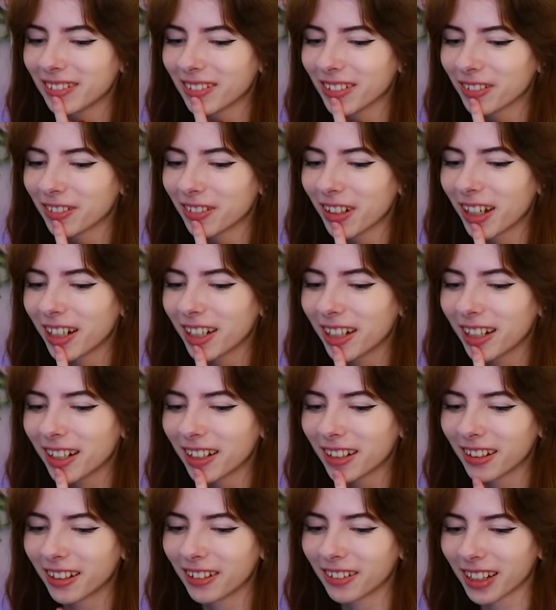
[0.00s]
We're fine
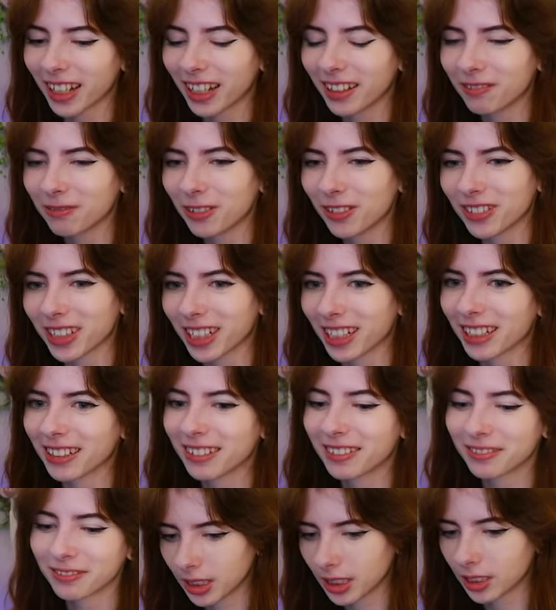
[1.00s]
here. Okay, moving on.